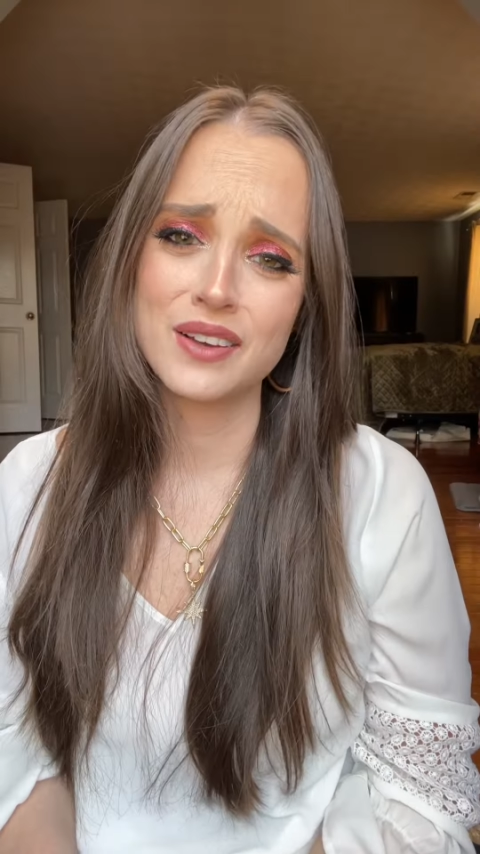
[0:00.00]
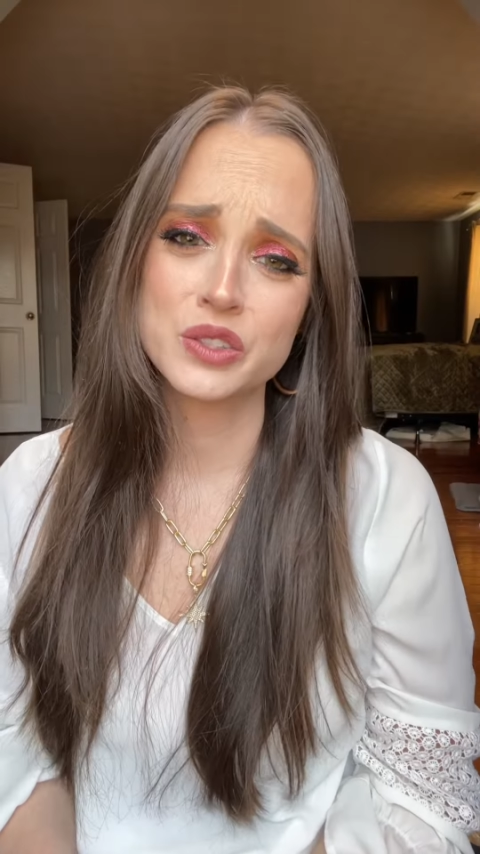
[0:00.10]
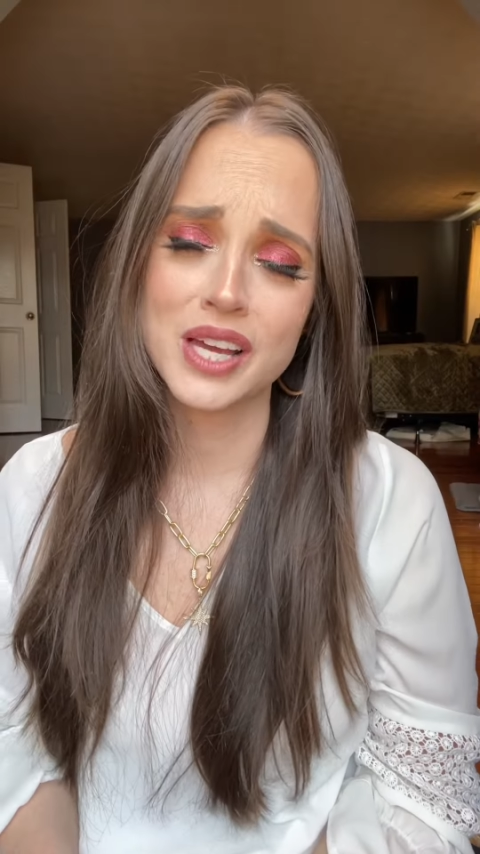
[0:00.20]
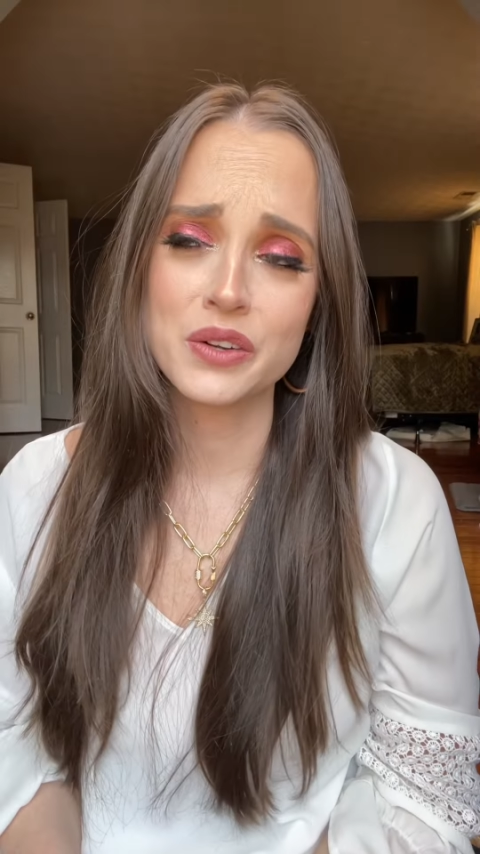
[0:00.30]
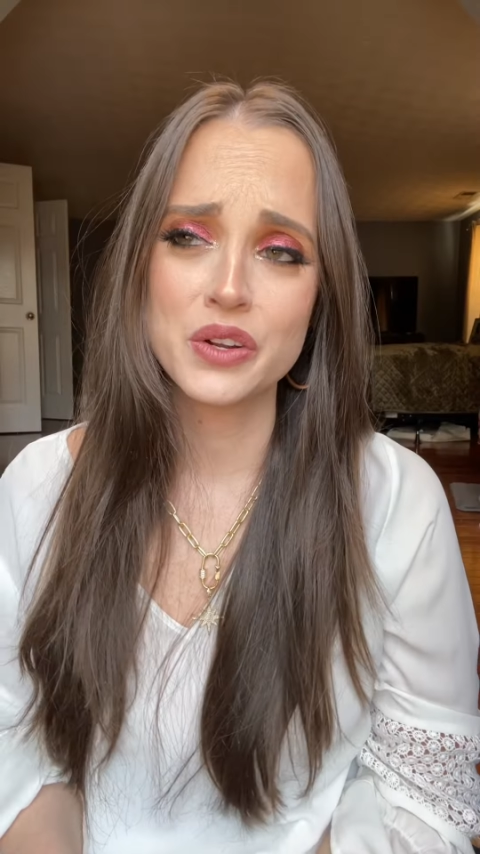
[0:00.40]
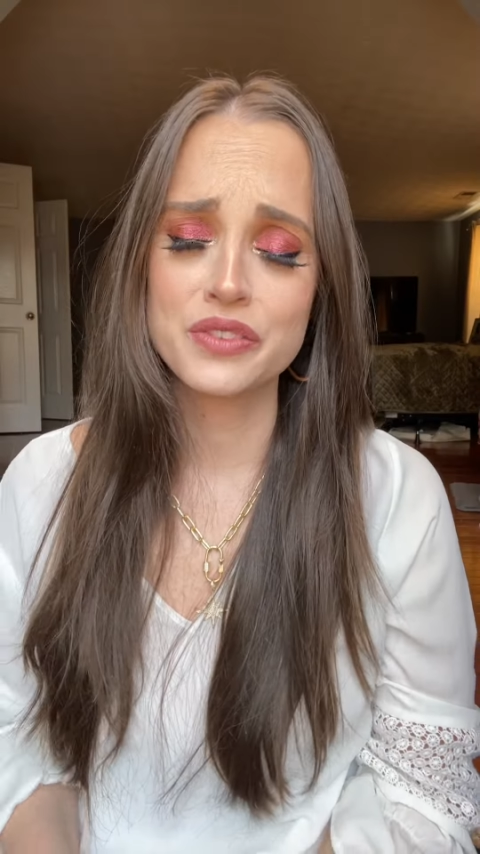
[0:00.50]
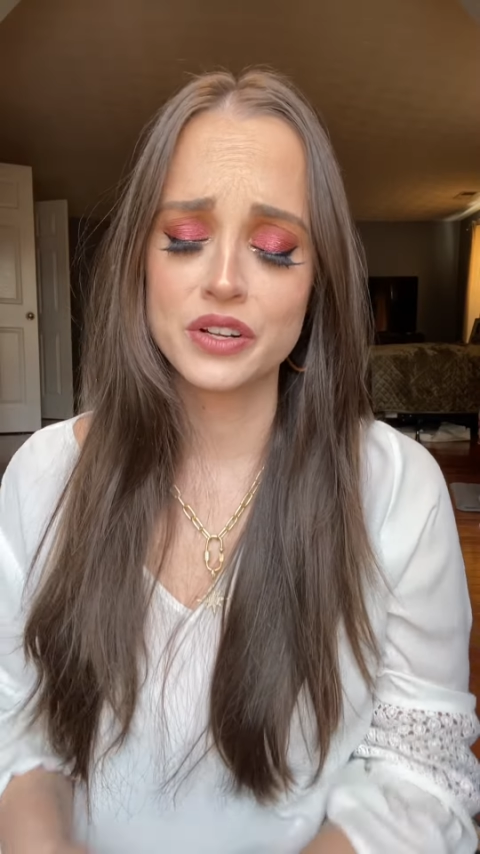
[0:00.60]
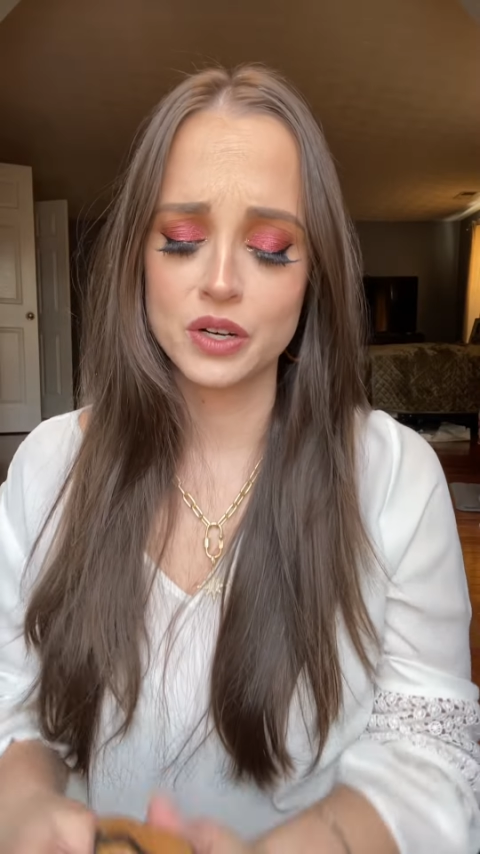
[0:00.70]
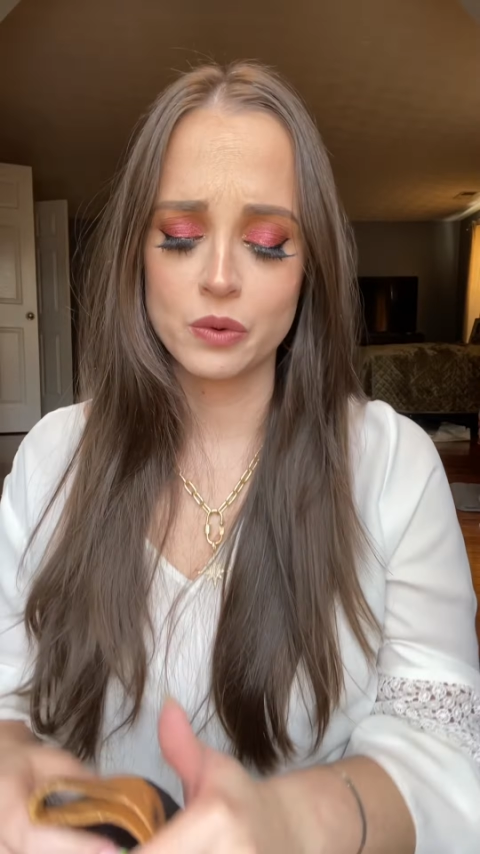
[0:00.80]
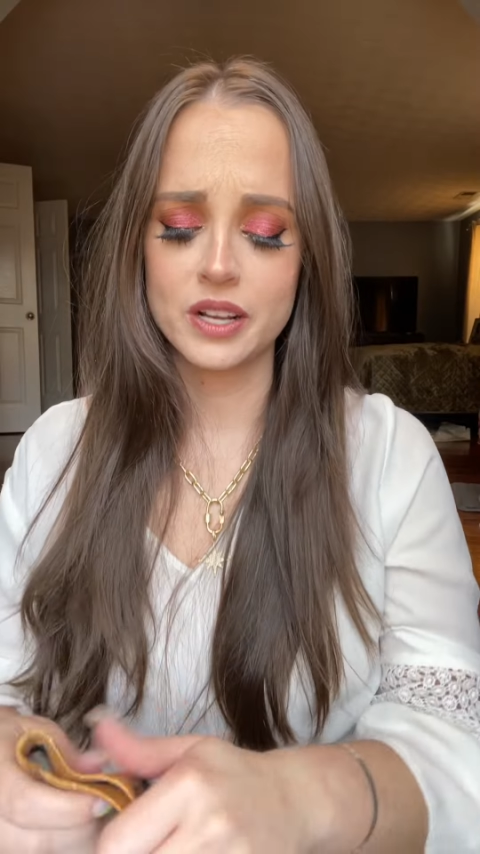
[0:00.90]
so I don't know if they're
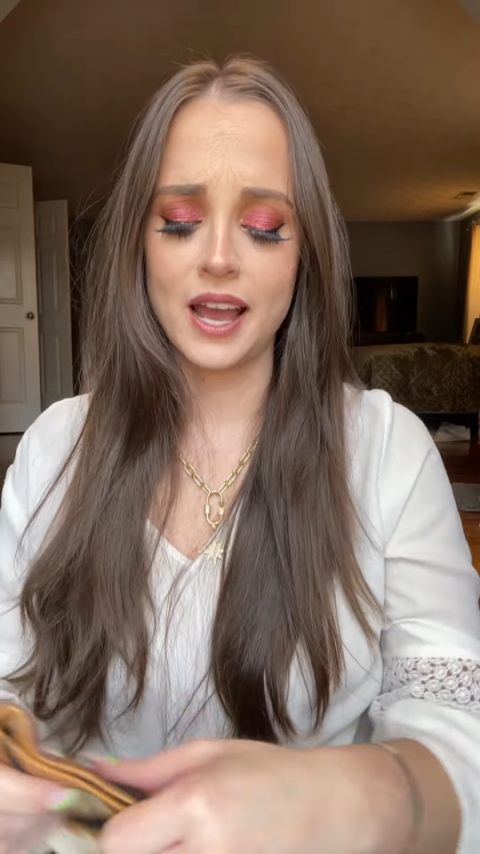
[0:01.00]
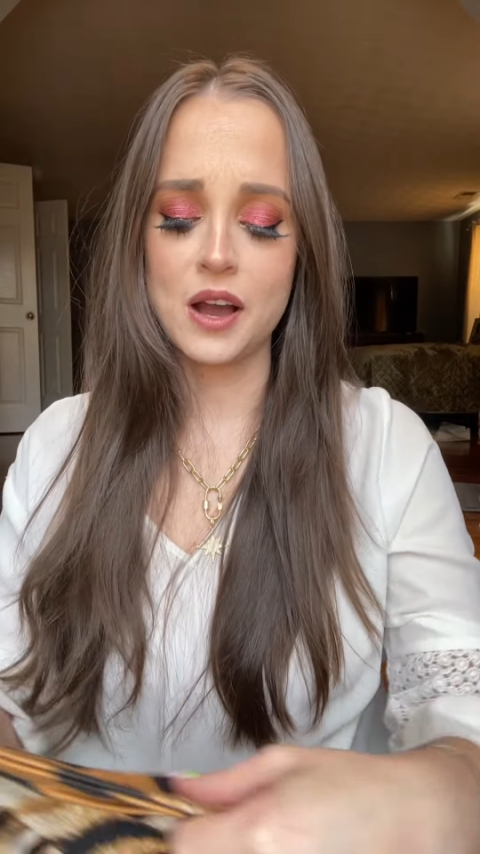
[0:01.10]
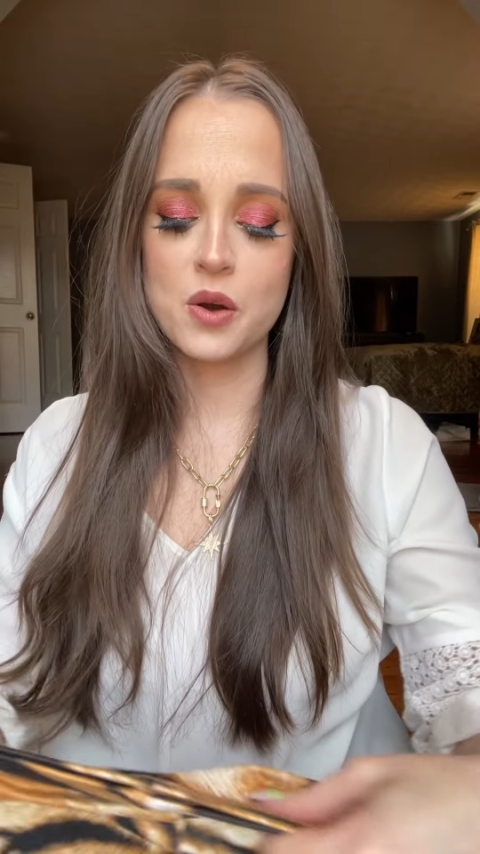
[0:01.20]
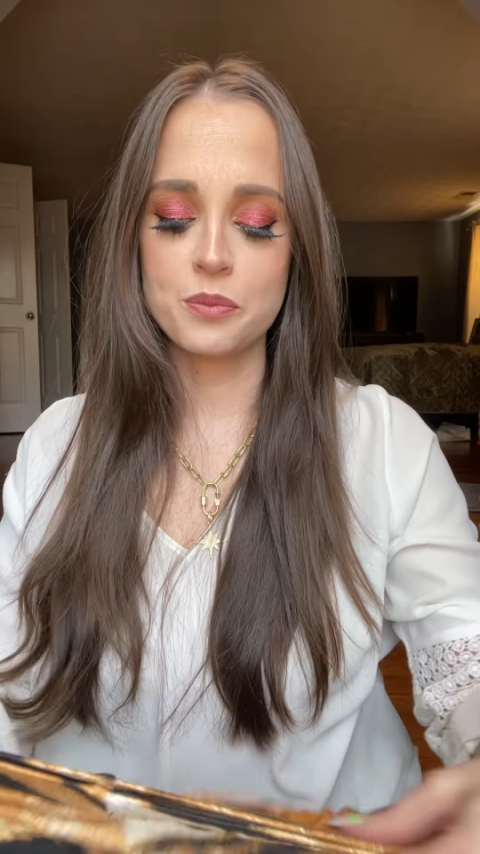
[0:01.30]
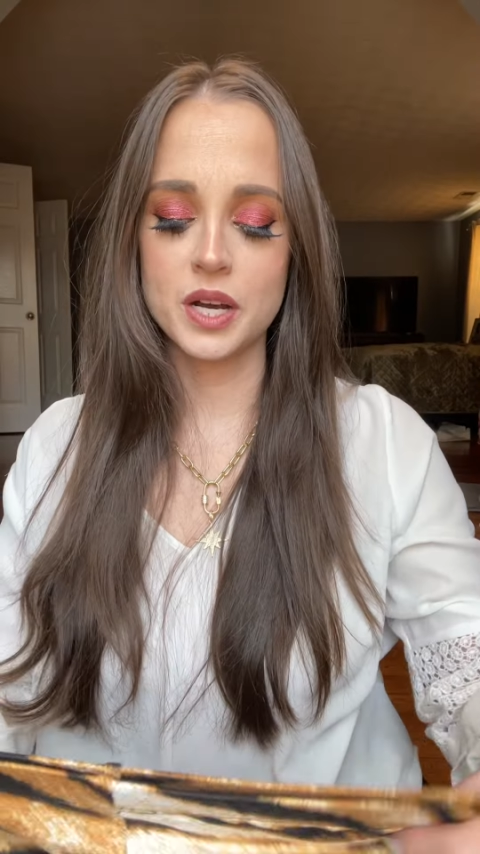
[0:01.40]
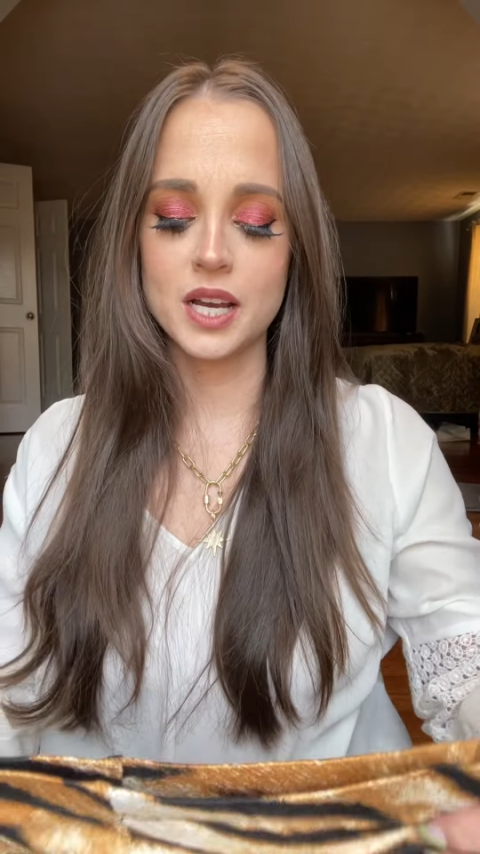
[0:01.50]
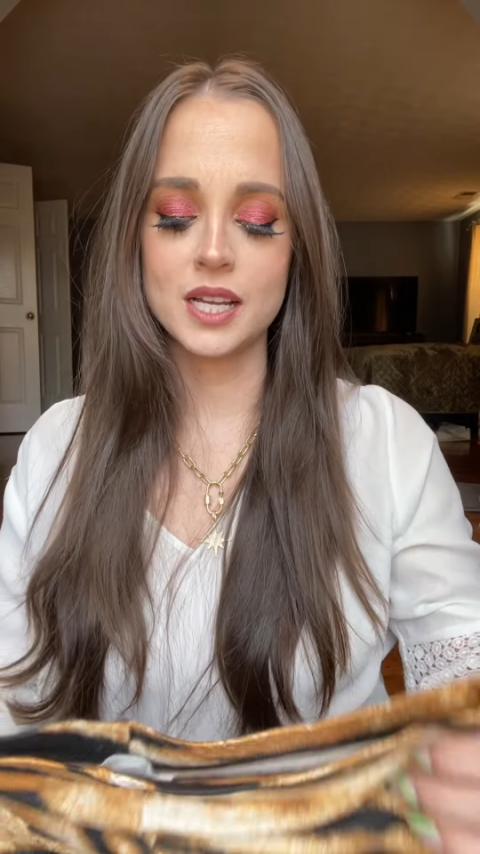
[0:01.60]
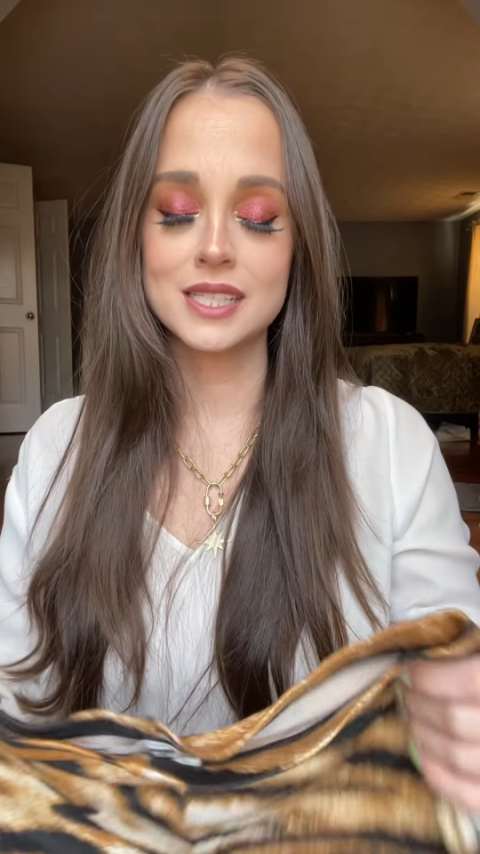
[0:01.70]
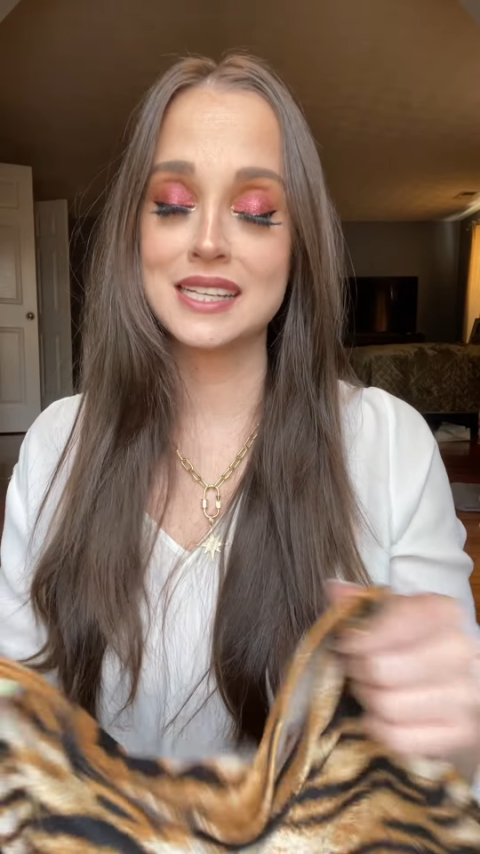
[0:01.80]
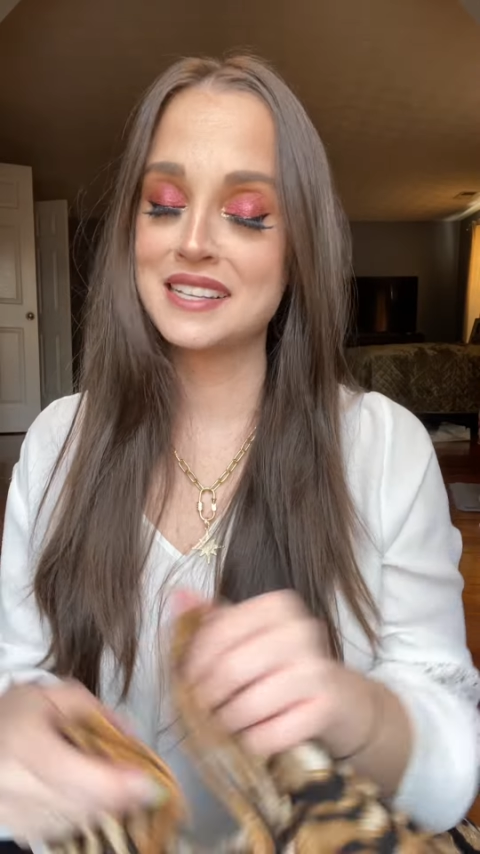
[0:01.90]
gonna work out, but